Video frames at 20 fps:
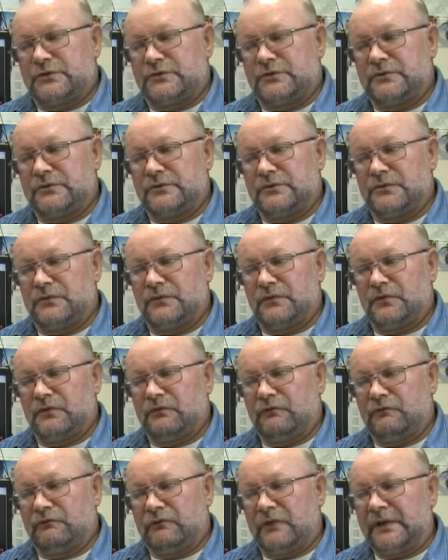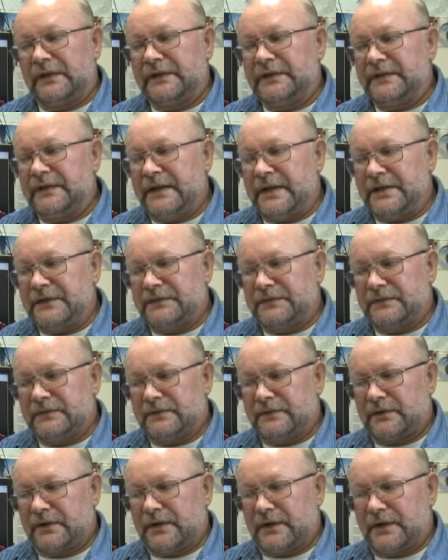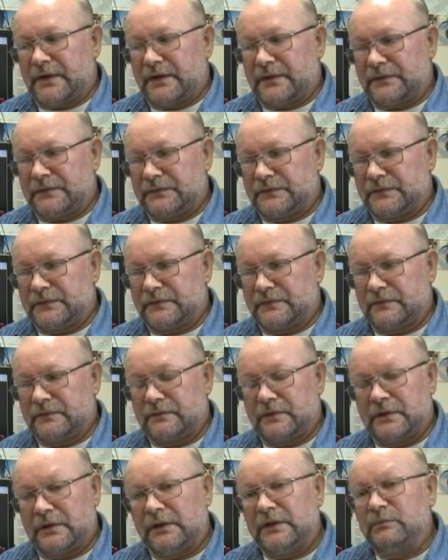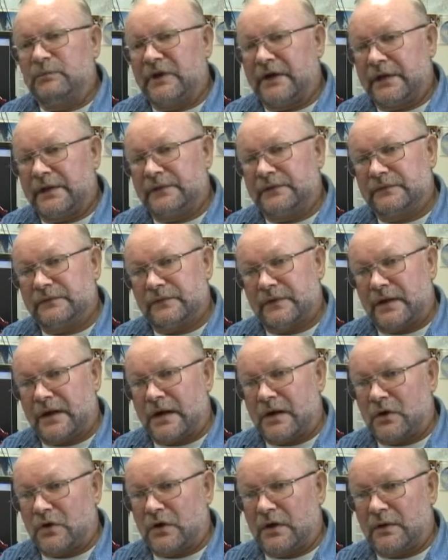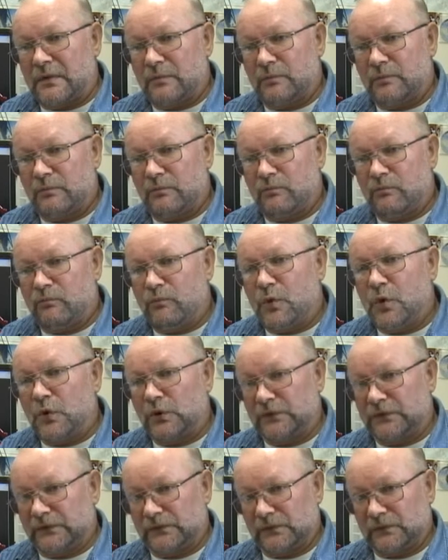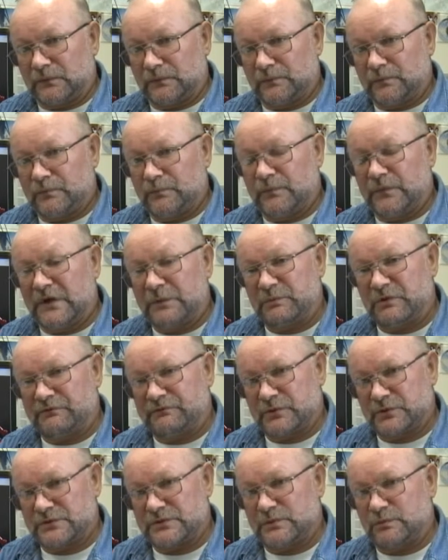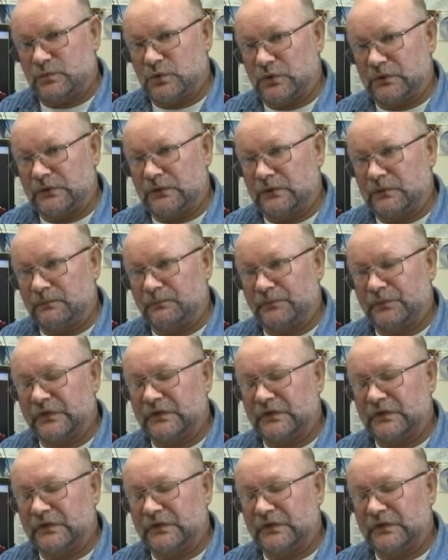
to validate and calibrate our model permafrost model.